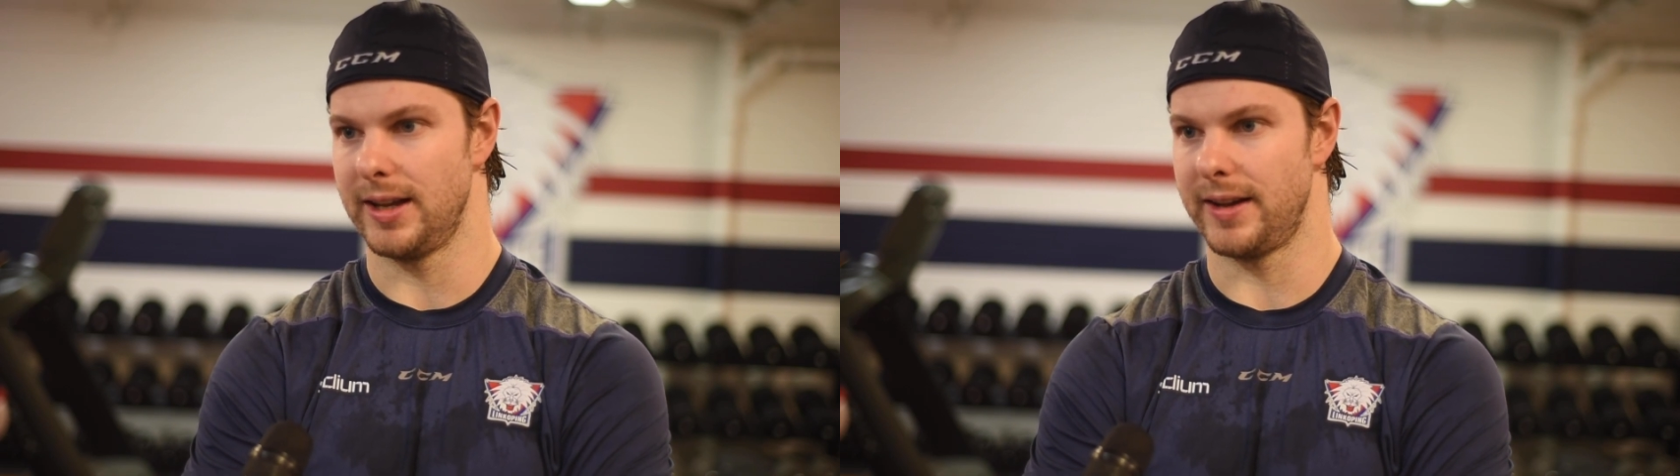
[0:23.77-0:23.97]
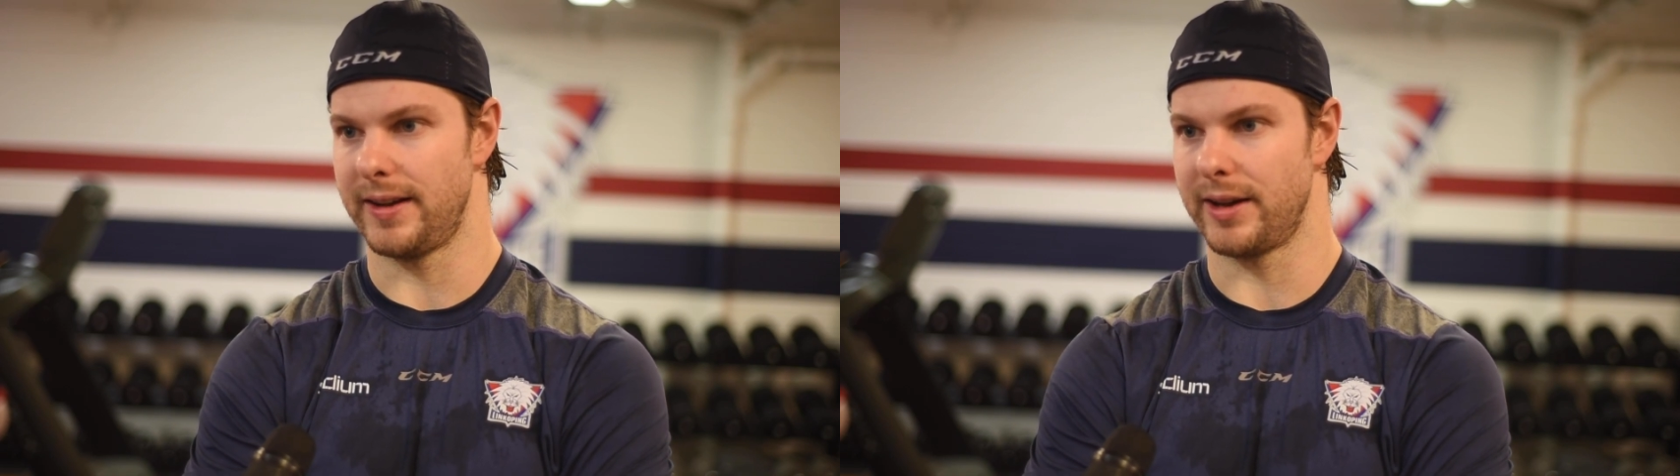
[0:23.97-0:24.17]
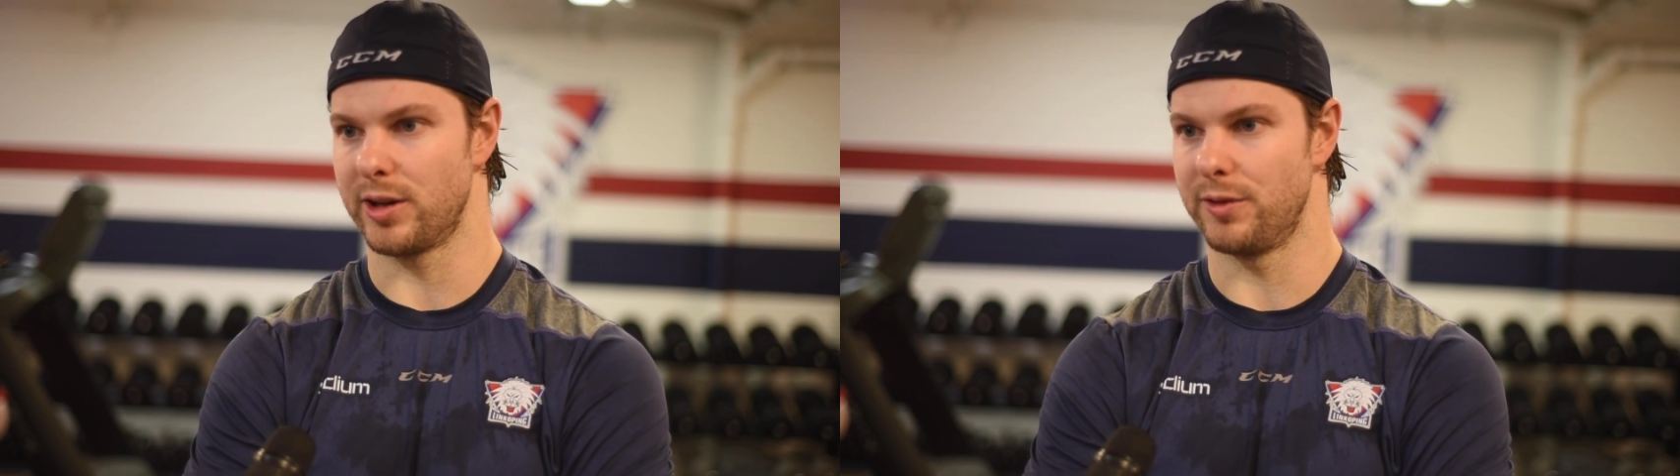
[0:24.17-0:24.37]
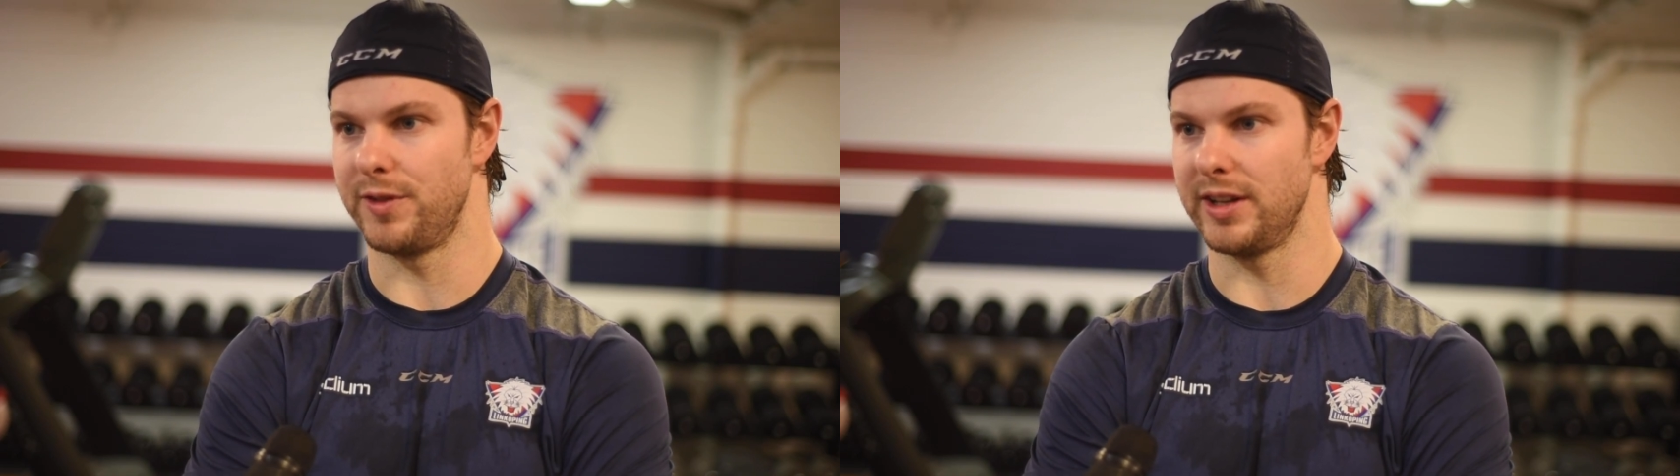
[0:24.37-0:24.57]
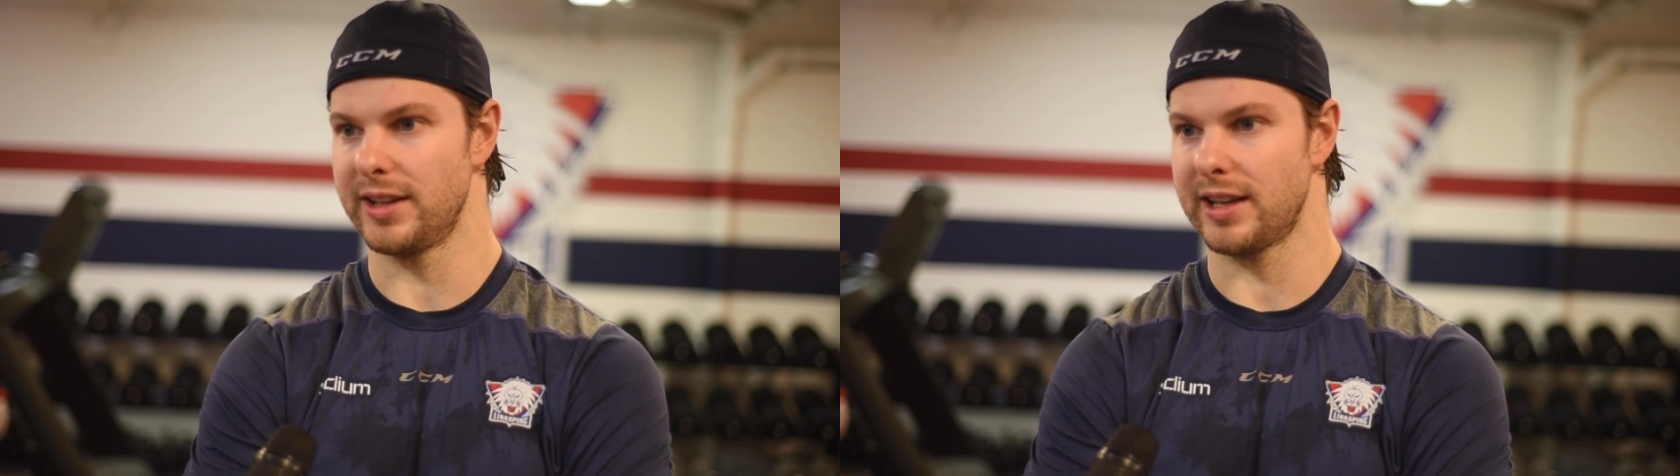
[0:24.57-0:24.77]
a good
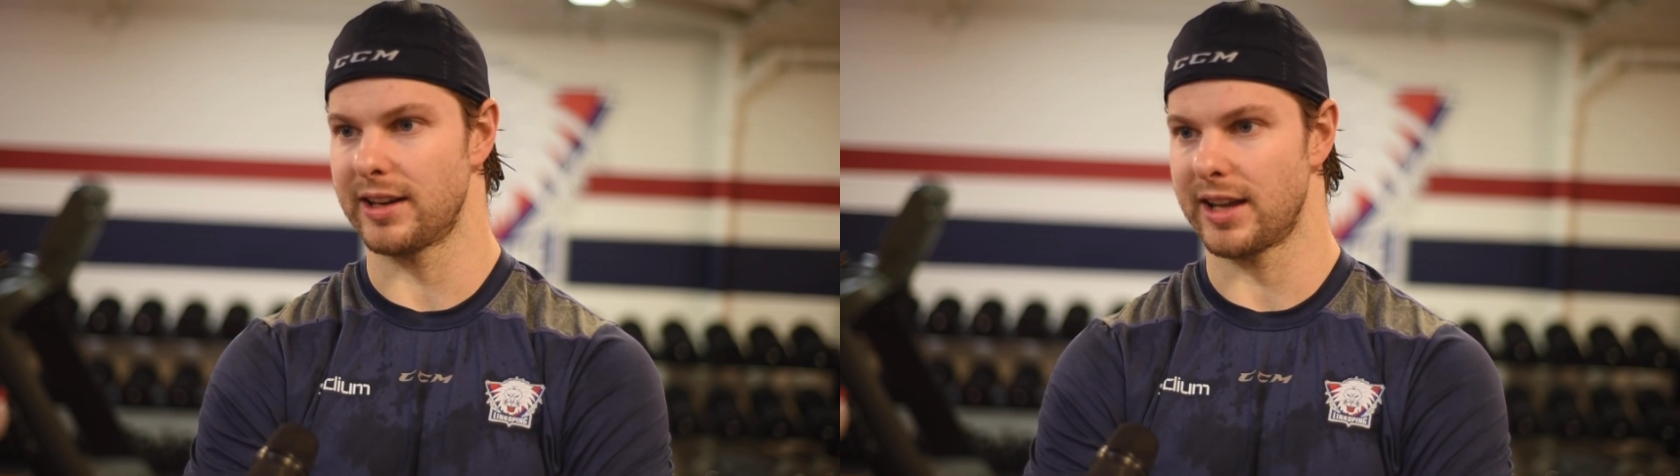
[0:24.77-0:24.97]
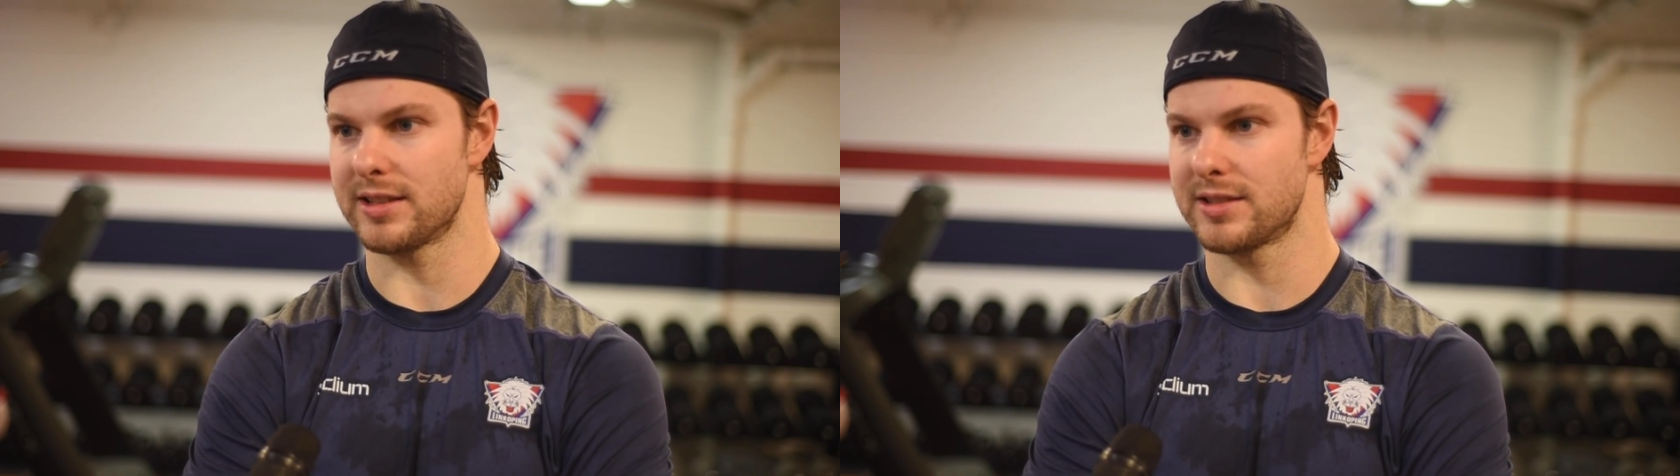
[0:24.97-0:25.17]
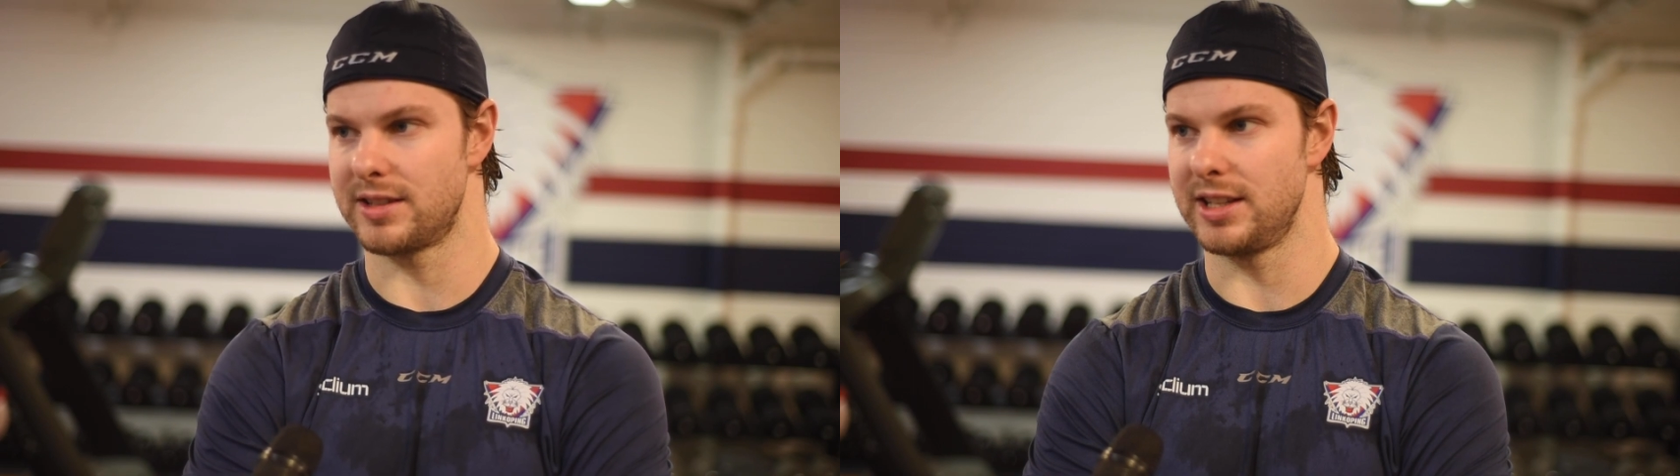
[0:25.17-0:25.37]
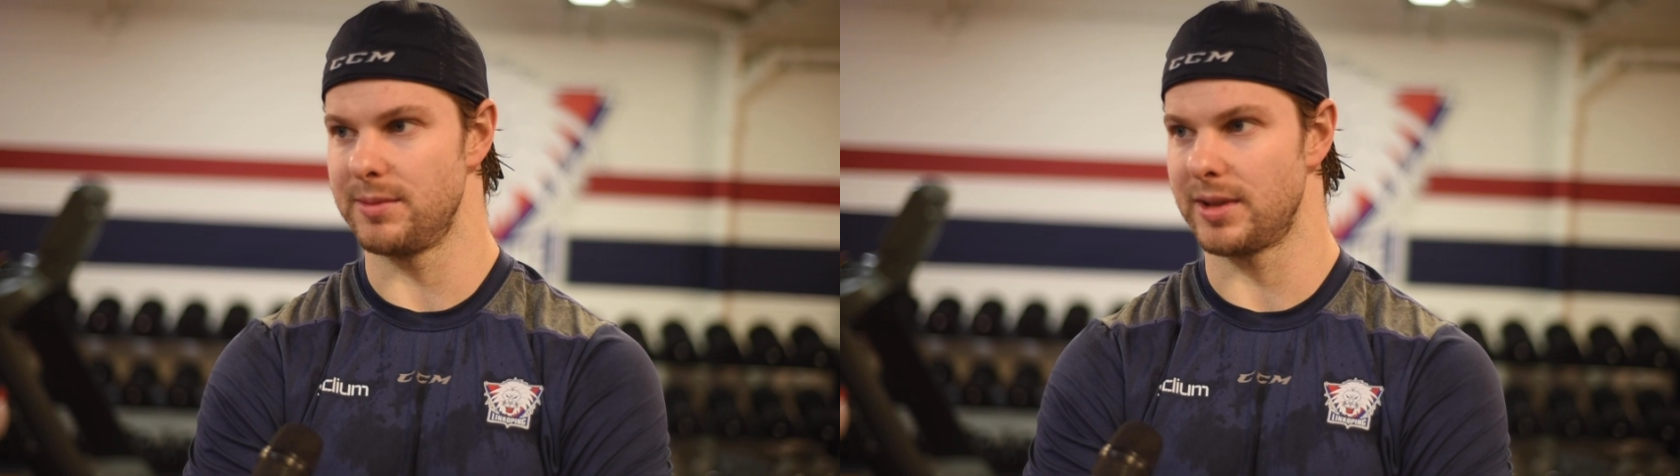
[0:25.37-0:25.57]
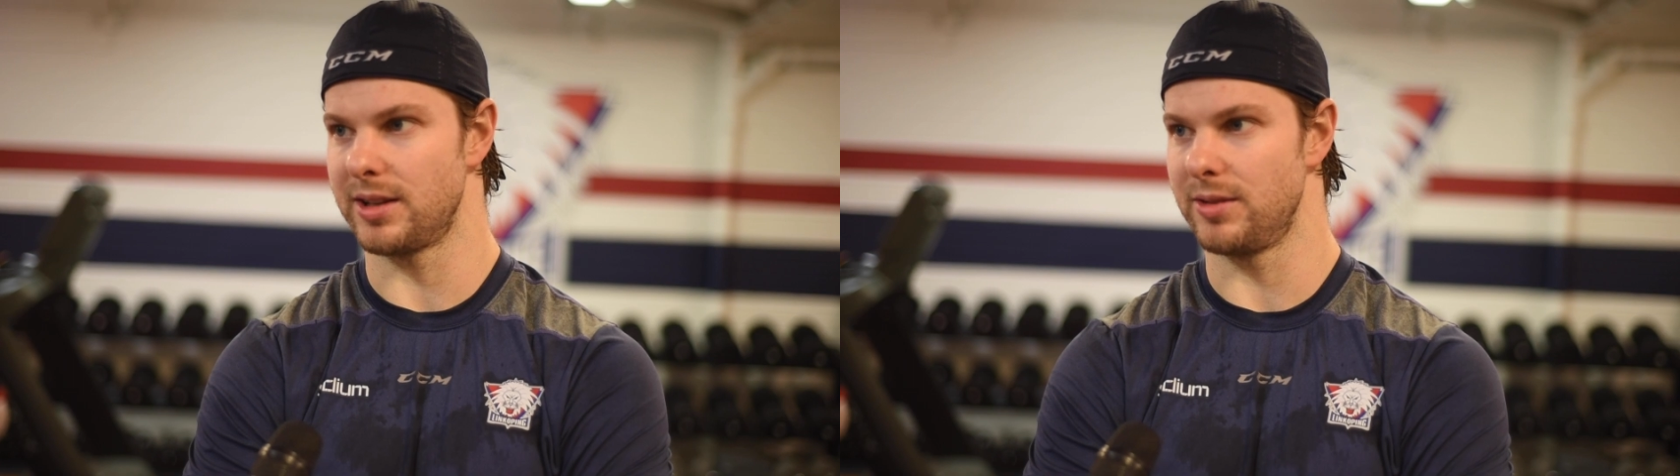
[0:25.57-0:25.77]
feeling, and against a
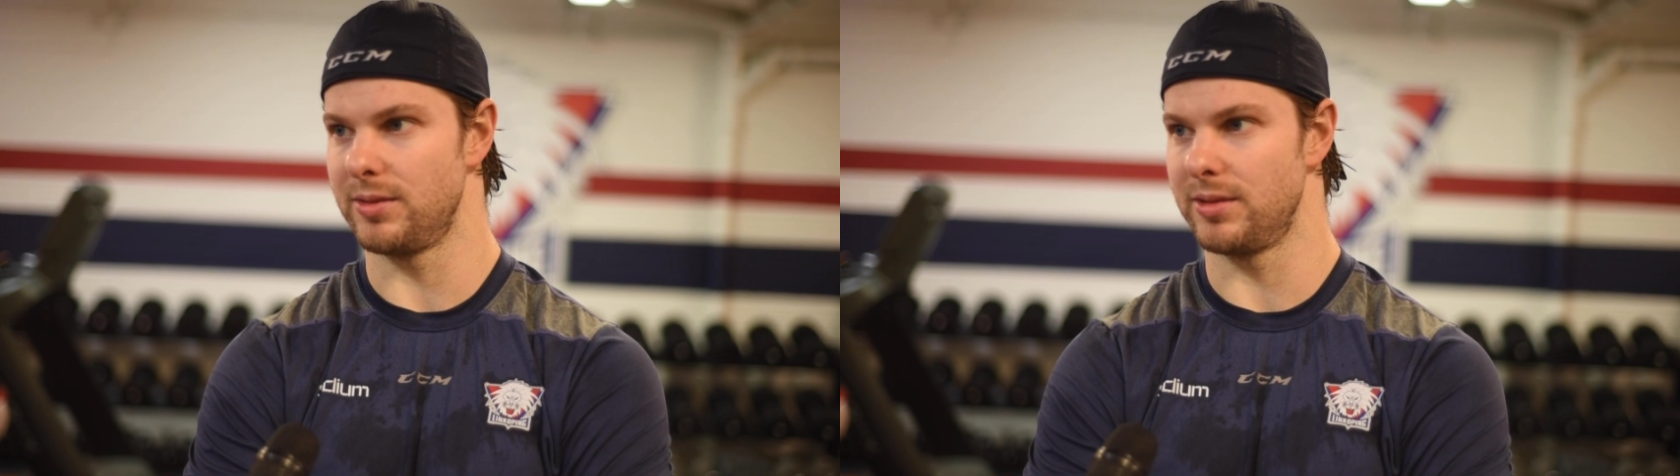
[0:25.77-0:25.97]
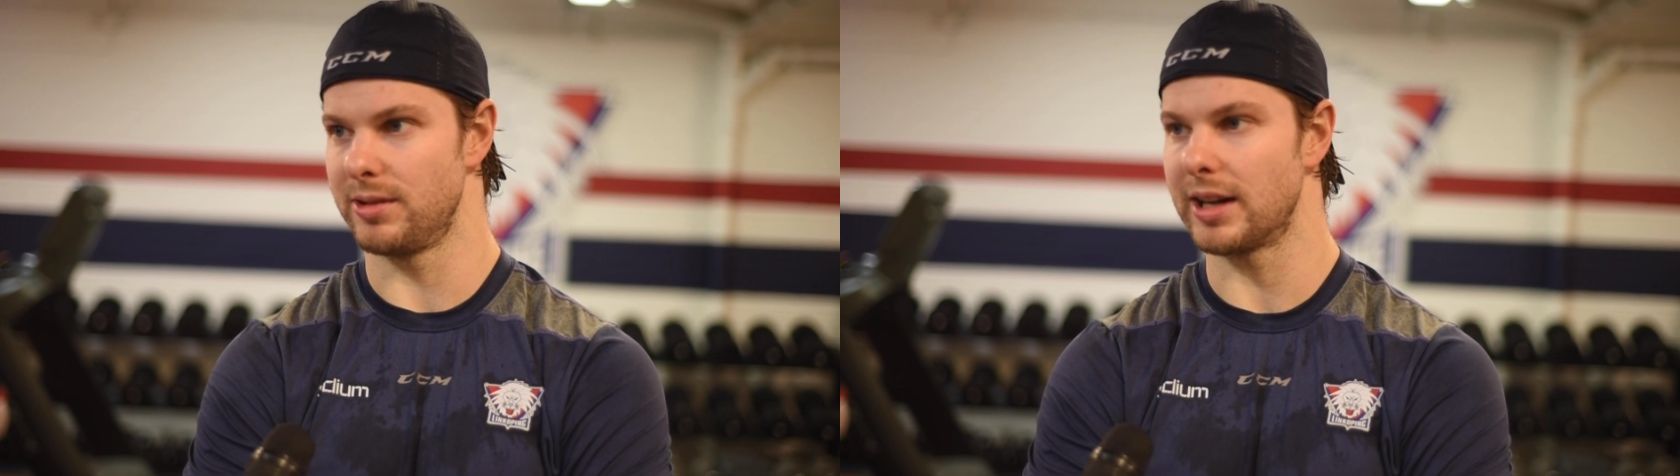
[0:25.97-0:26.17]
team that you